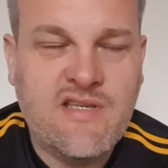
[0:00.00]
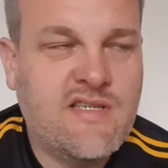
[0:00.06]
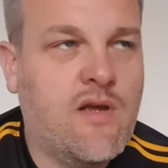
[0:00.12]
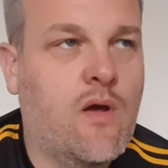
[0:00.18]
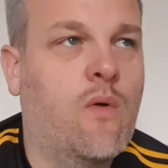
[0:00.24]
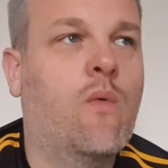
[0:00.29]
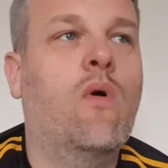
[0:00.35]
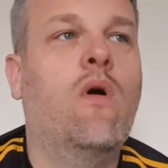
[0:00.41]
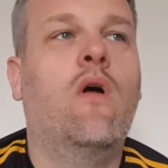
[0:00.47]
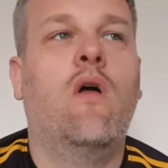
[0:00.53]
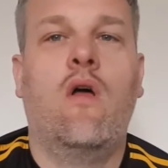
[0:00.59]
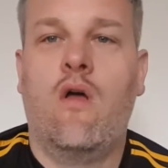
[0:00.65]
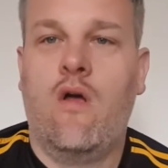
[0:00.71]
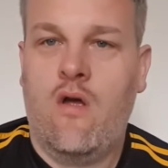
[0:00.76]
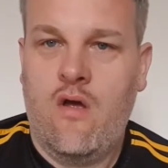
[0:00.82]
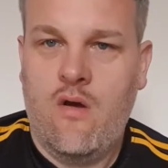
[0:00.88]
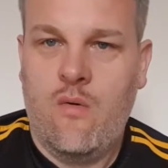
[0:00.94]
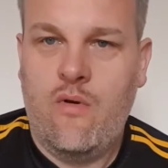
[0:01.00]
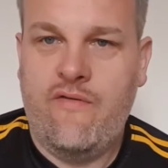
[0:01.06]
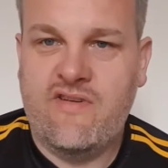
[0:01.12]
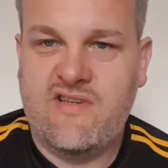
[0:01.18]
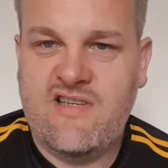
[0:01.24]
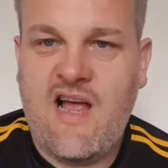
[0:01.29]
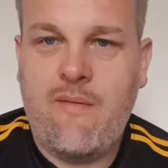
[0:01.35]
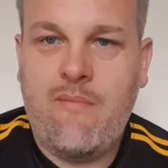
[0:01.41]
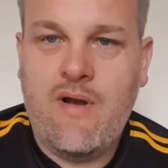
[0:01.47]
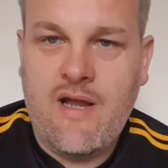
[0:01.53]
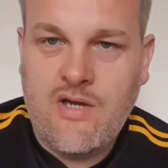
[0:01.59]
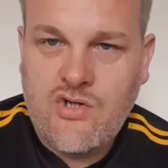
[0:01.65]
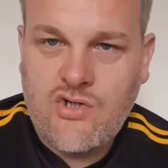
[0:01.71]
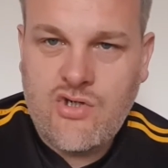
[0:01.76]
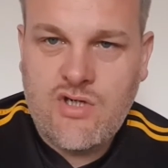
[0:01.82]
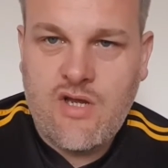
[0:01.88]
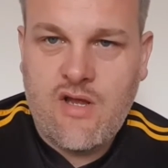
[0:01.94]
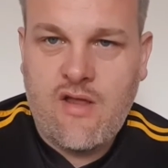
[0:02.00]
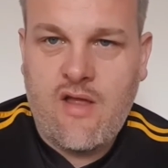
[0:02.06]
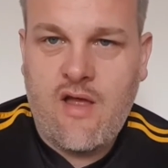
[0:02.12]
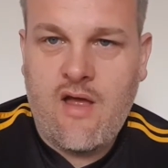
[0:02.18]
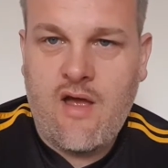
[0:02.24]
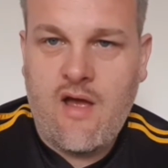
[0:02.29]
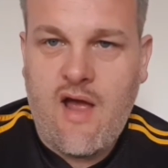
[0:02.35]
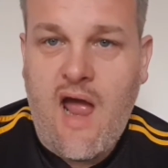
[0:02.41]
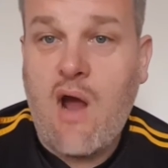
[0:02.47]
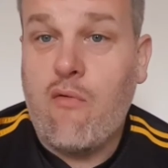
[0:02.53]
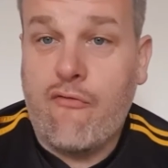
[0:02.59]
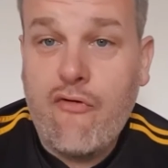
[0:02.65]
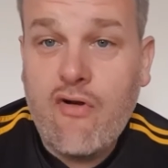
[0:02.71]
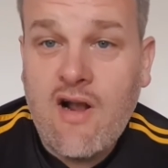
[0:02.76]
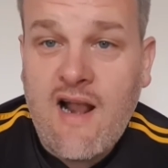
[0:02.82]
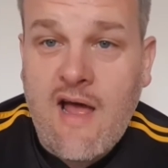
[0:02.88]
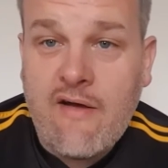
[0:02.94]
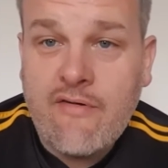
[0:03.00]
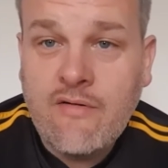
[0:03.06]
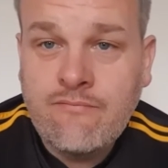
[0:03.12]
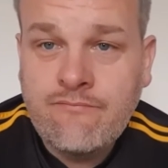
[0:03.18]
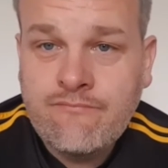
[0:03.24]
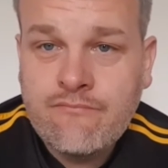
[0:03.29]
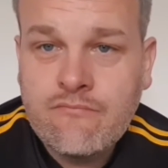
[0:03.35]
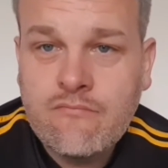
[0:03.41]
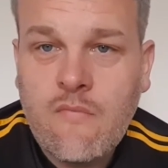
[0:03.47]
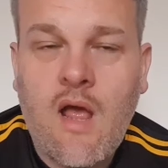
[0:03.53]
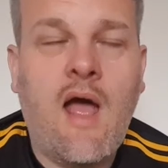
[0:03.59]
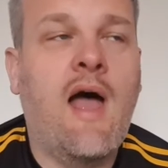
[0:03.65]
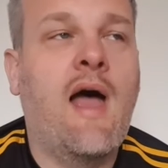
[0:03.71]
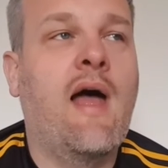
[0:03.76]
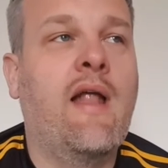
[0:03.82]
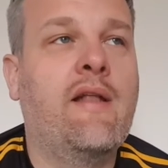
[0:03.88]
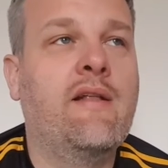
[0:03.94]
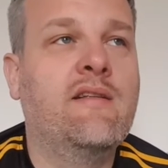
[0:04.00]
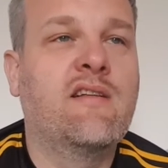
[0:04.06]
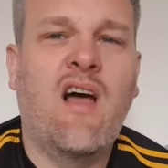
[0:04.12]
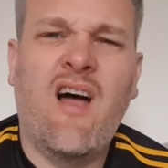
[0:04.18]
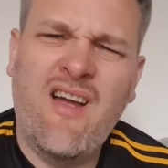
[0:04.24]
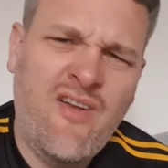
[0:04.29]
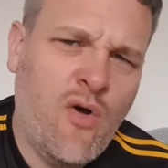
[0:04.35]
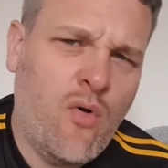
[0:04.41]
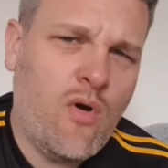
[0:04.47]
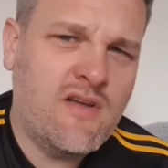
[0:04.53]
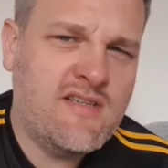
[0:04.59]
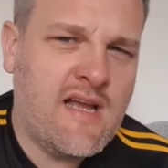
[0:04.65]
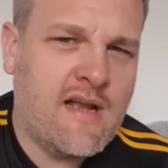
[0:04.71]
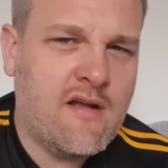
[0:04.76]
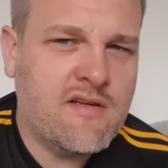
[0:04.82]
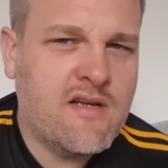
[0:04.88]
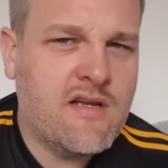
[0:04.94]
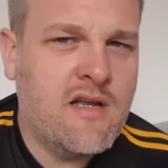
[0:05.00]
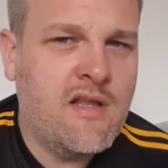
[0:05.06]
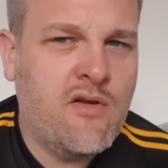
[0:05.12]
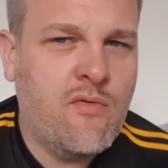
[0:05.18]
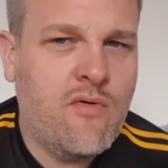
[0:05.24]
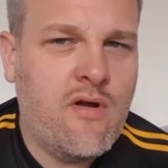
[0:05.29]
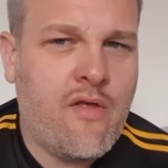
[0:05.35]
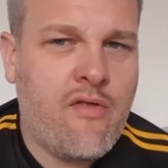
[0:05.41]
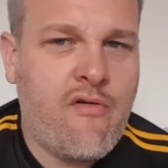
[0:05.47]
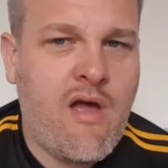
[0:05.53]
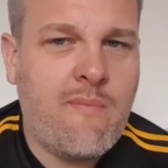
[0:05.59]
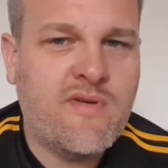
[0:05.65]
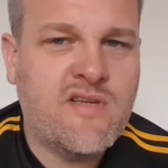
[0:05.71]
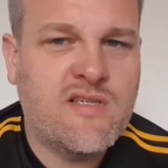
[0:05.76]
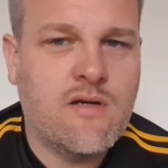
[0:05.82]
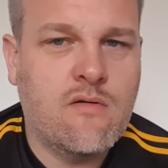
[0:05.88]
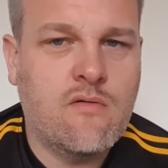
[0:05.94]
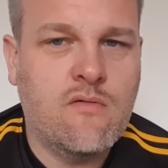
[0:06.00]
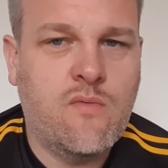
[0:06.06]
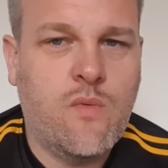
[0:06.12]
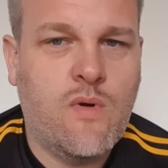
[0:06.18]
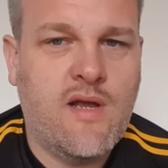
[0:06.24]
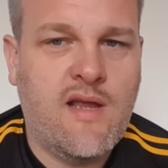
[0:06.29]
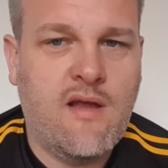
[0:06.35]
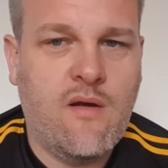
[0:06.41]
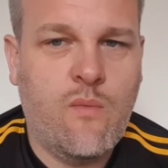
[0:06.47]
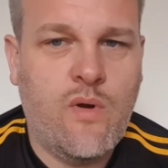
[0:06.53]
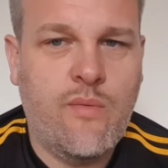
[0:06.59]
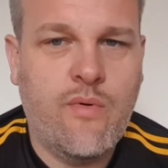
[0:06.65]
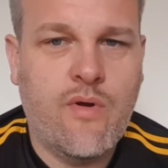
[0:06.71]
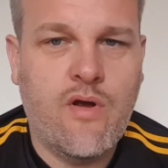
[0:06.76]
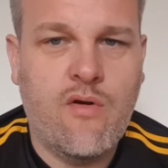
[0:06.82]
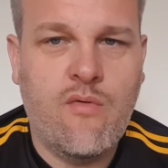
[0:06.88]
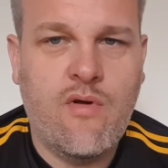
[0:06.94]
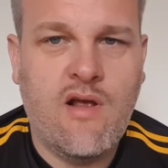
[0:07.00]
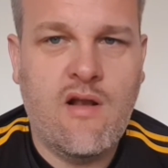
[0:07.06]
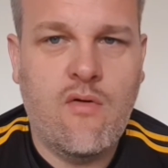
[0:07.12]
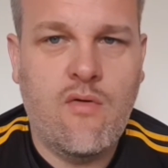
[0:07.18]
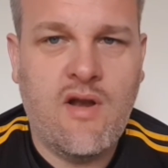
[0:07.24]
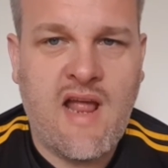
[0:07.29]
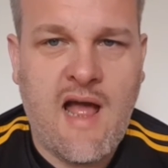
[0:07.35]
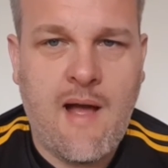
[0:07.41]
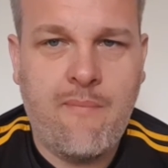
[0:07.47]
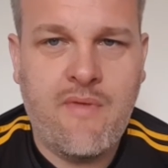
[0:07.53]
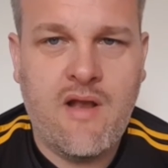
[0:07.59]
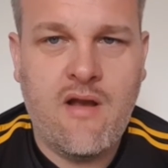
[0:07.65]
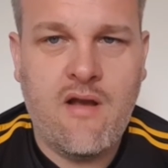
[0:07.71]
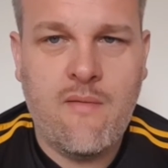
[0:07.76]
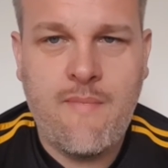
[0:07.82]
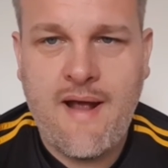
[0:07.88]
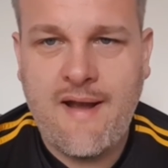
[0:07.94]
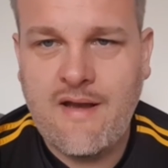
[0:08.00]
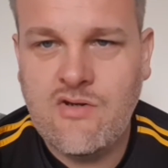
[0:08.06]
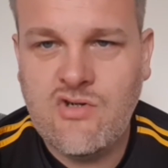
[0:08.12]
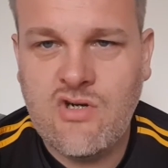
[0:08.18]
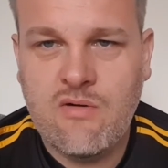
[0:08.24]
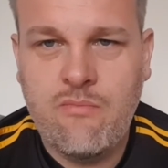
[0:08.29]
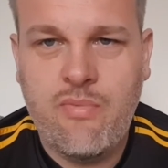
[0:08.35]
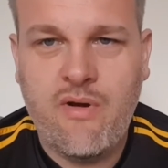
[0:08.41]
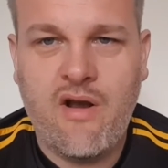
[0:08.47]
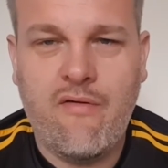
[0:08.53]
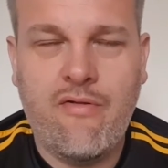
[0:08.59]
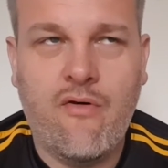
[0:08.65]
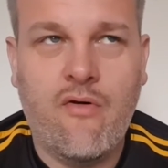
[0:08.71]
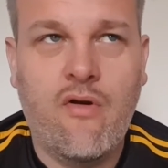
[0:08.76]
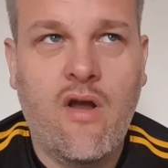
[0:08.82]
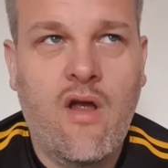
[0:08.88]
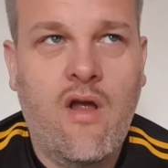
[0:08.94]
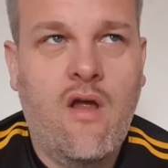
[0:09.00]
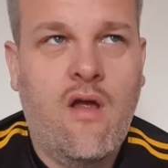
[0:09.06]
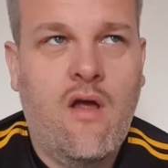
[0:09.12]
So we've established our full 11, and I know I said I was going to do another episode where we were going to include a captain and a manager, but I thought